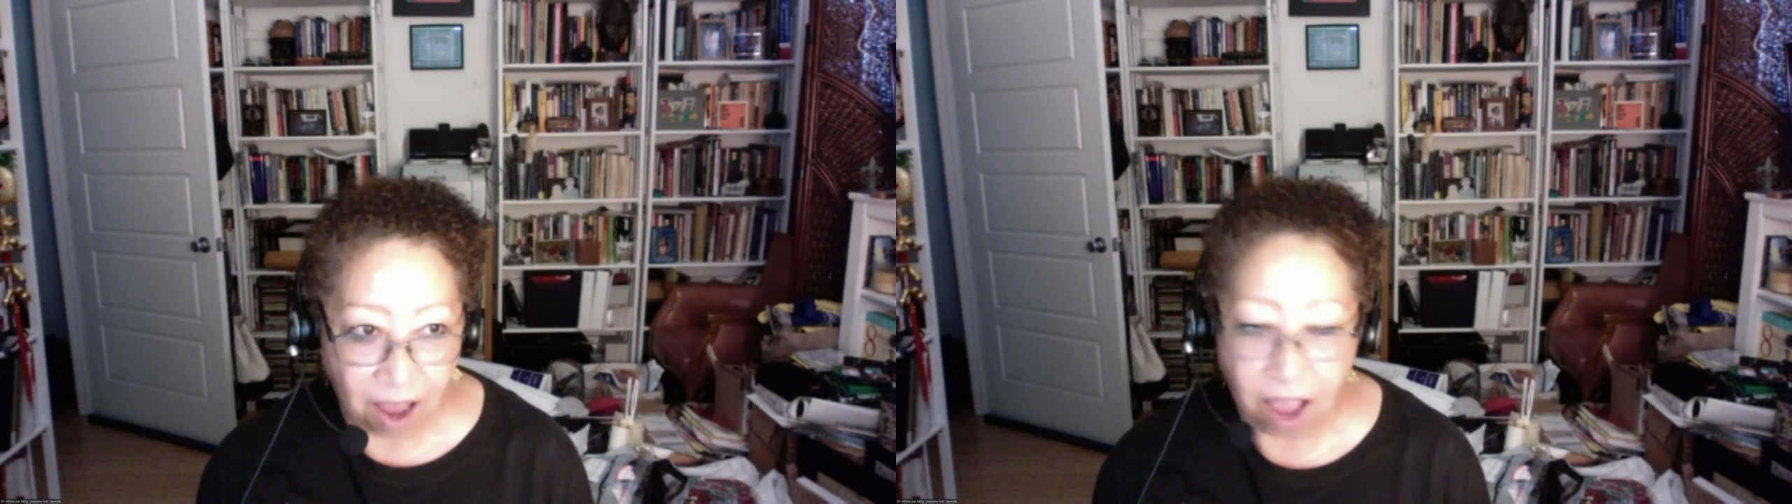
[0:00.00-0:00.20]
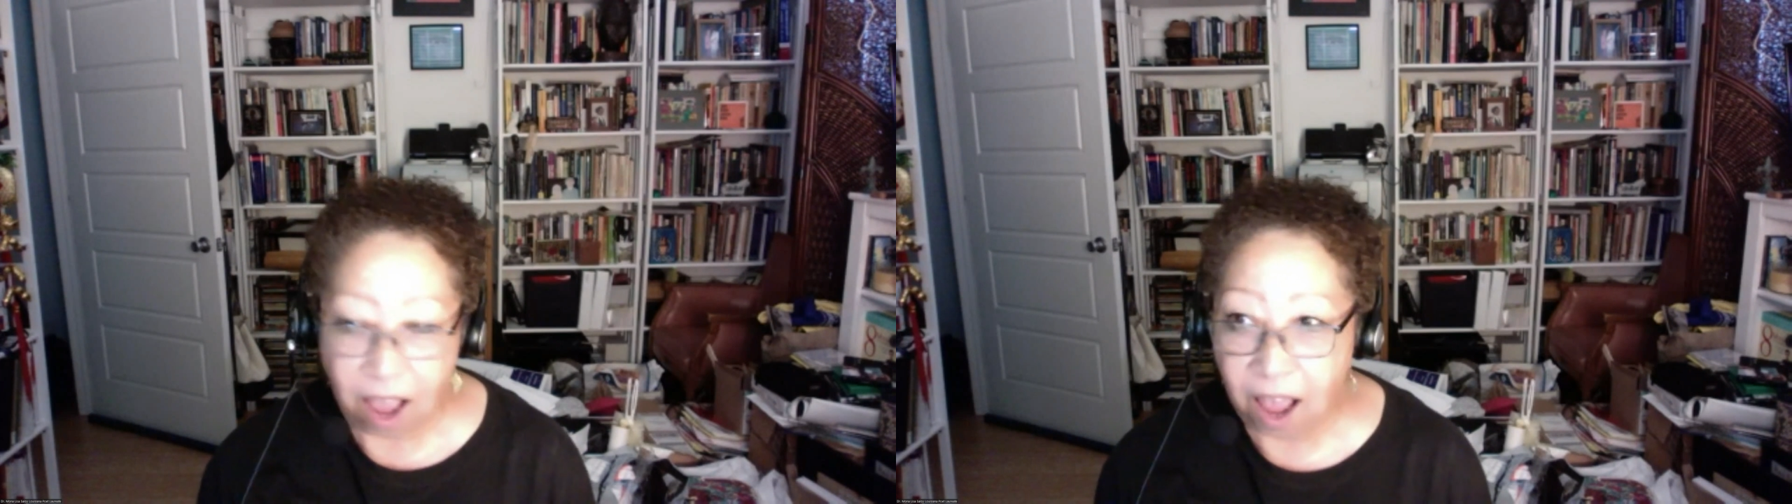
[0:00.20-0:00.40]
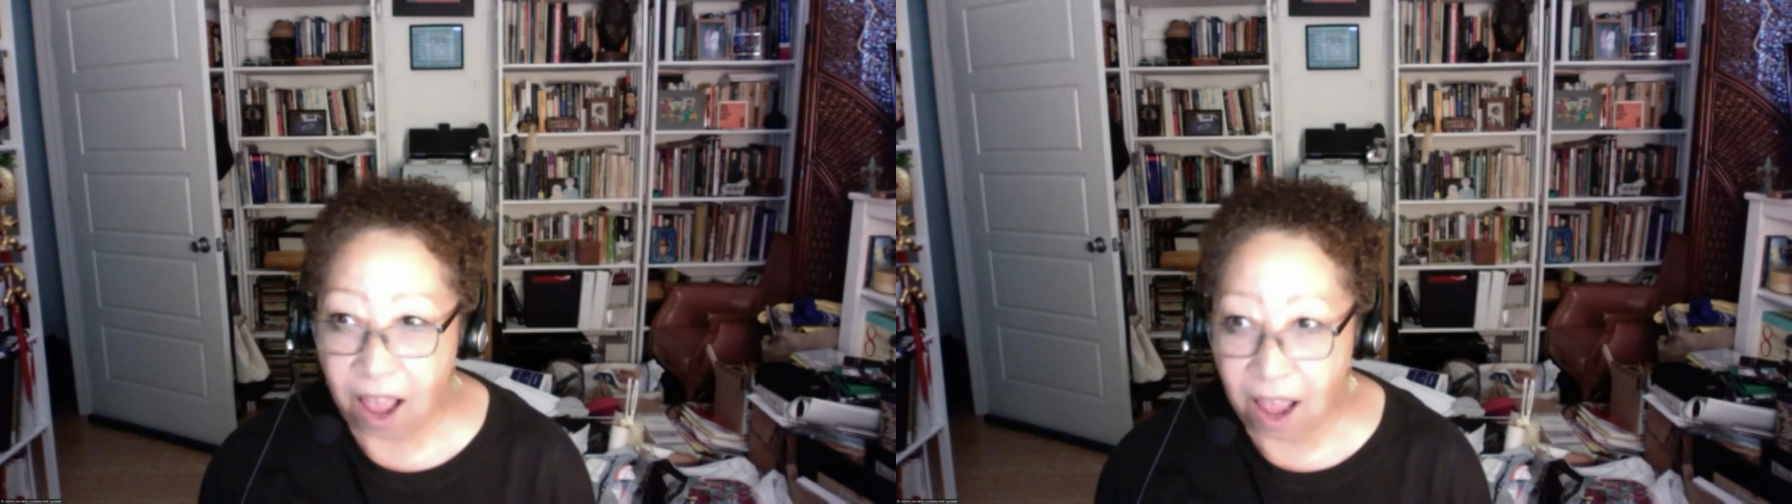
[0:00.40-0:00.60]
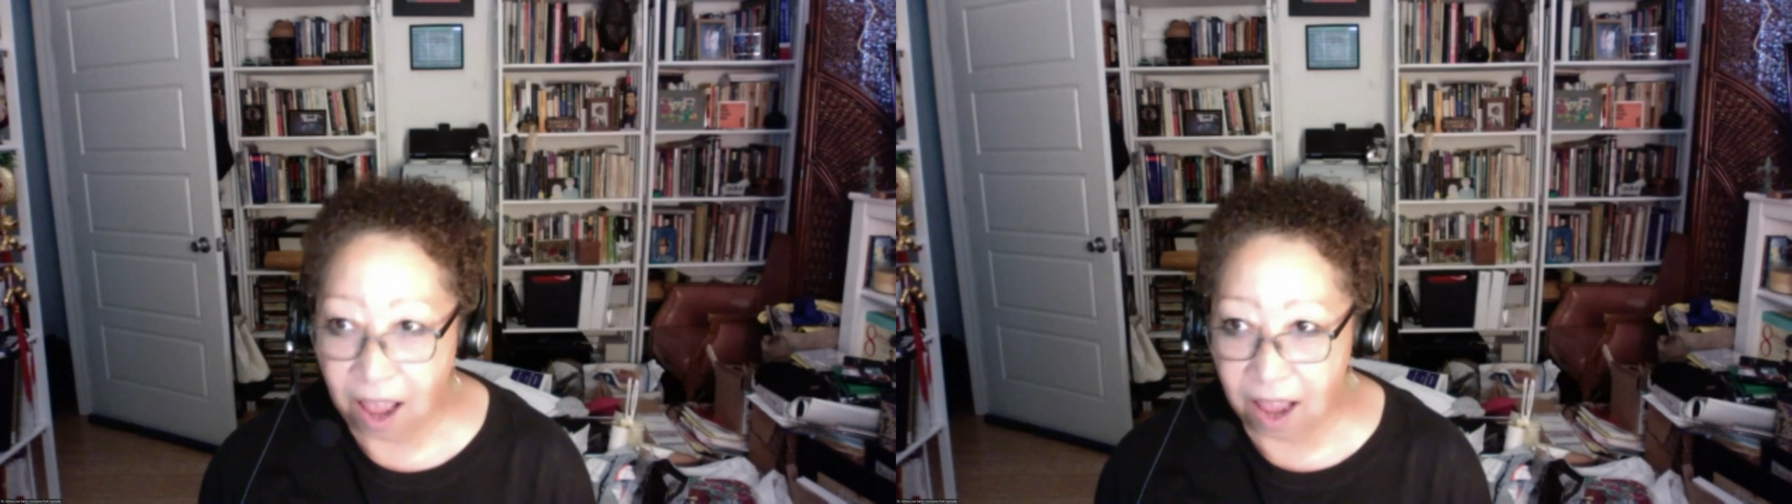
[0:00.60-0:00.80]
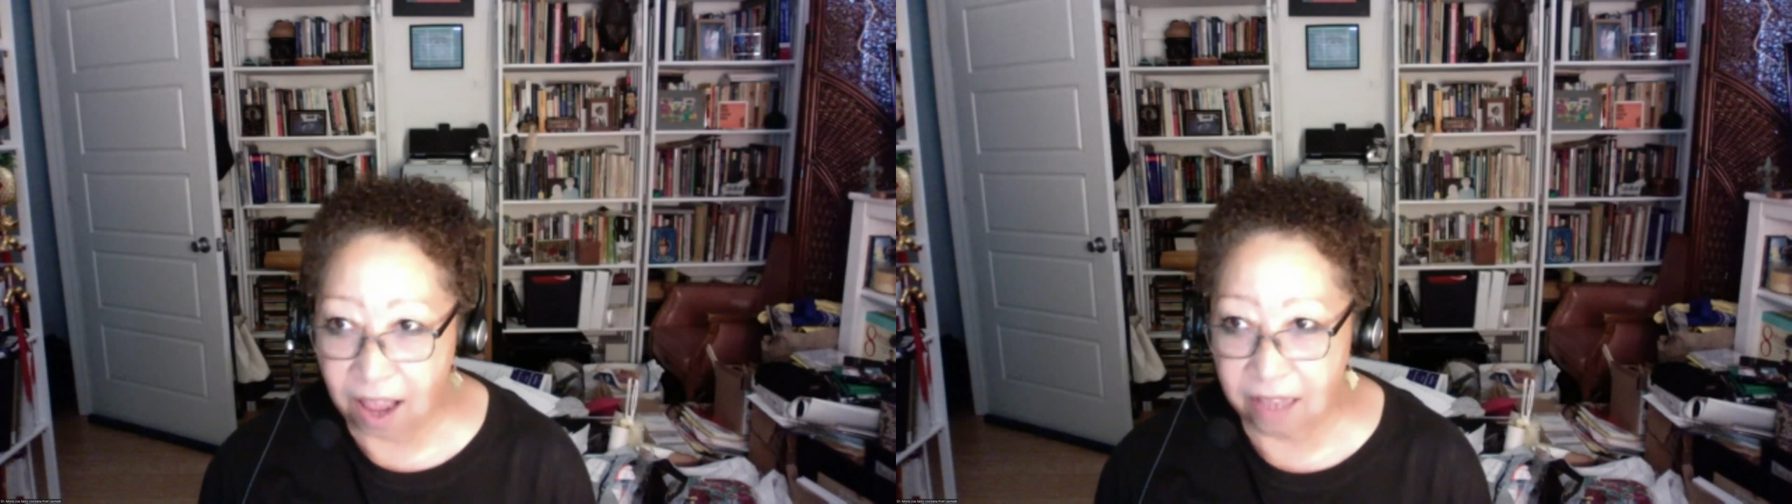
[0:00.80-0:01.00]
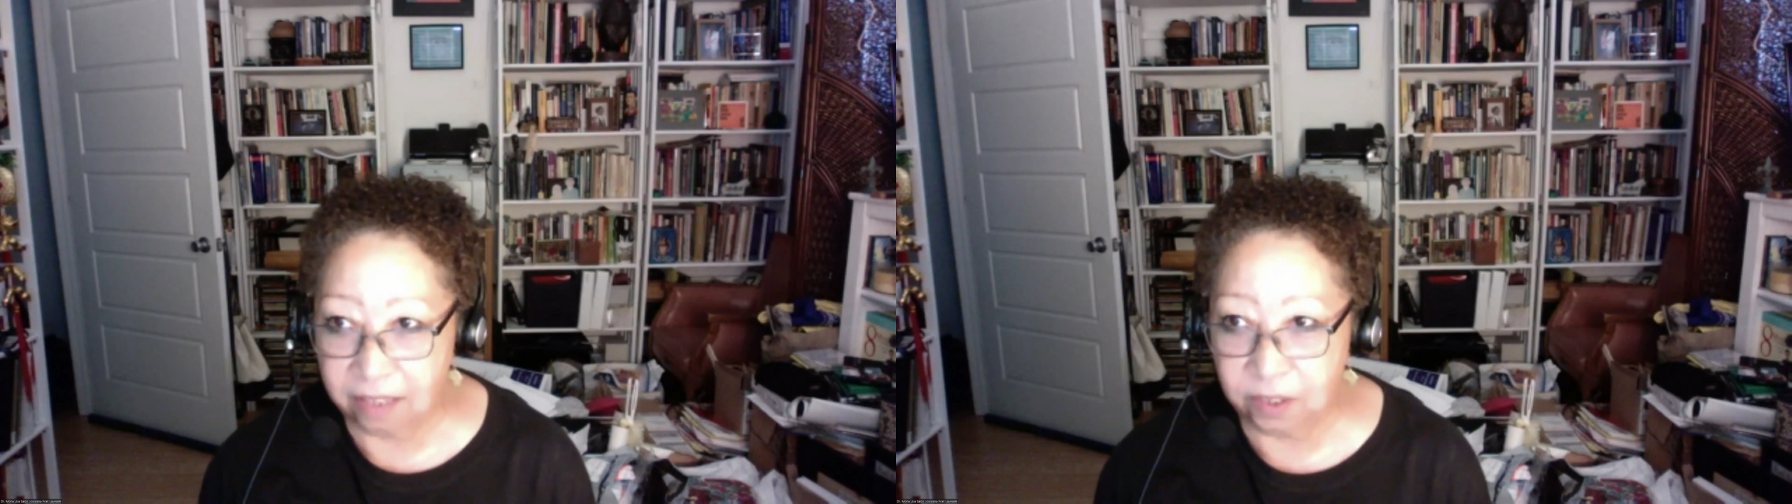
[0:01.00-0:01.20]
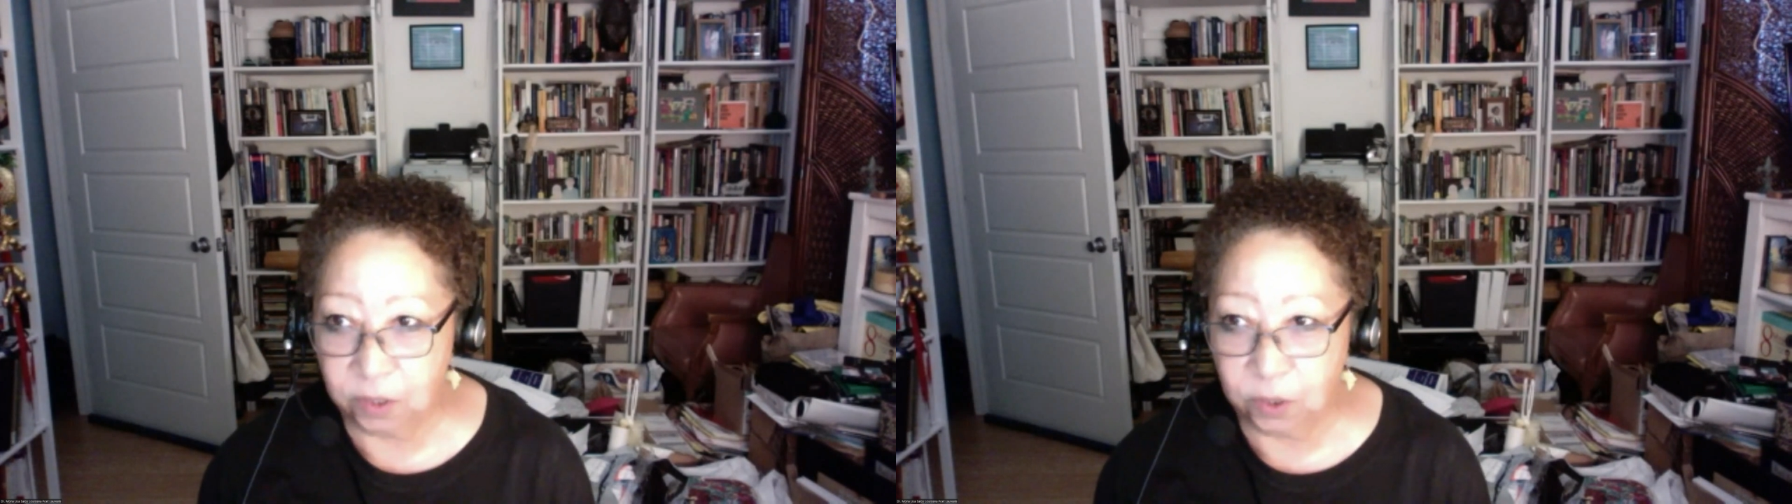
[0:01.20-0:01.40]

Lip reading: Ah, so you